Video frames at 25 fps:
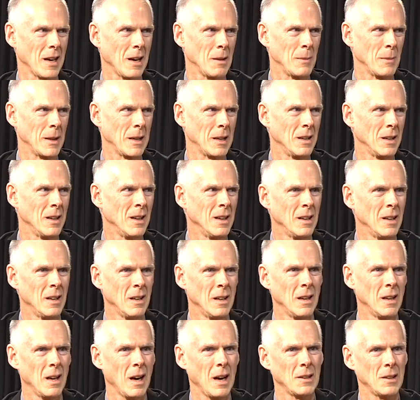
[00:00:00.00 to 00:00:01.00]

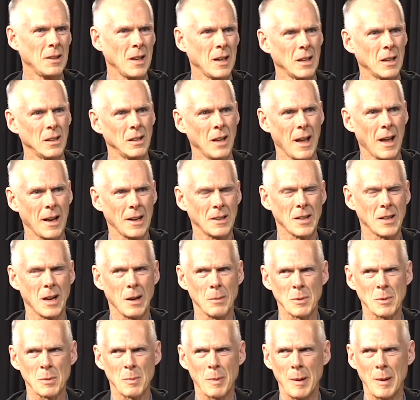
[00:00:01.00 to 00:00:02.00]
I think a lot of
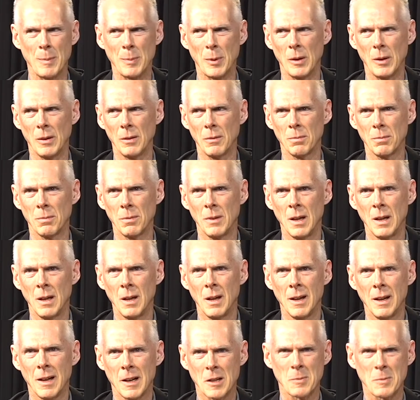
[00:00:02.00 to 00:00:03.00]
times people,
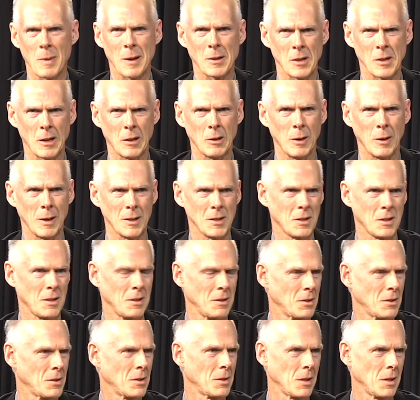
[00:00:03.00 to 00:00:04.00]
especially
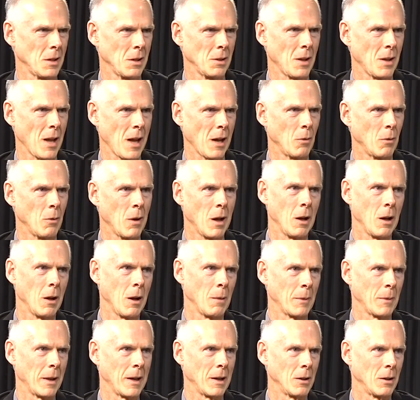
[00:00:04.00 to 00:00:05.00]
Christians, you think, well,
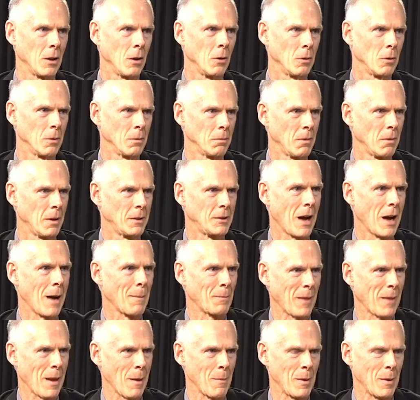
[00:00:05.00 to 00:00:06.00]
I'm going to go
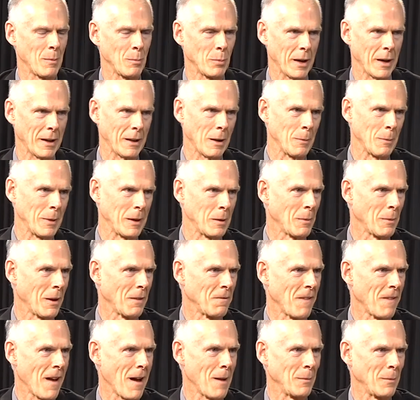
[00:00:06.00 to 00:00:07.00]
adopt them and bring them into my
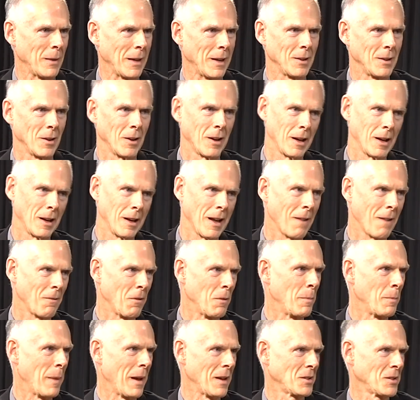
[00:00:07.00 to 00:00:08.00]
family, and they're going to have
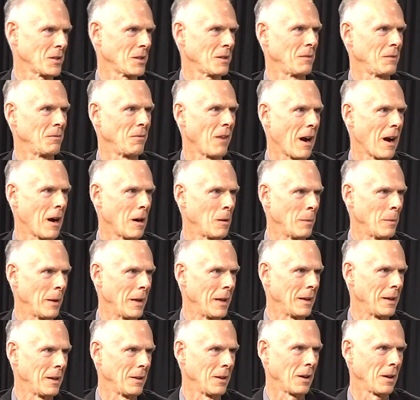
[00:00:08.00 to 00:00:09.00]
the best
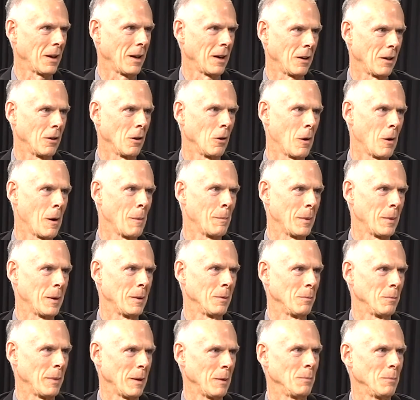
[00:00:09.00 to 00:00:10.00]
environment, and they're going to grow up
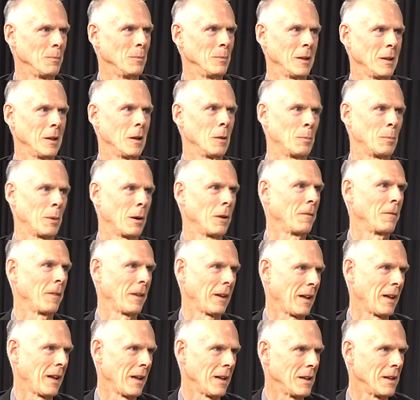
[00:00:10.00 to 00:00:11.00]
and be,
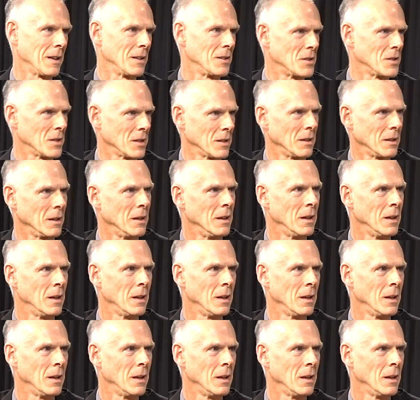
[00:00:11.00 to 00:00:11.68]
perfect kids, and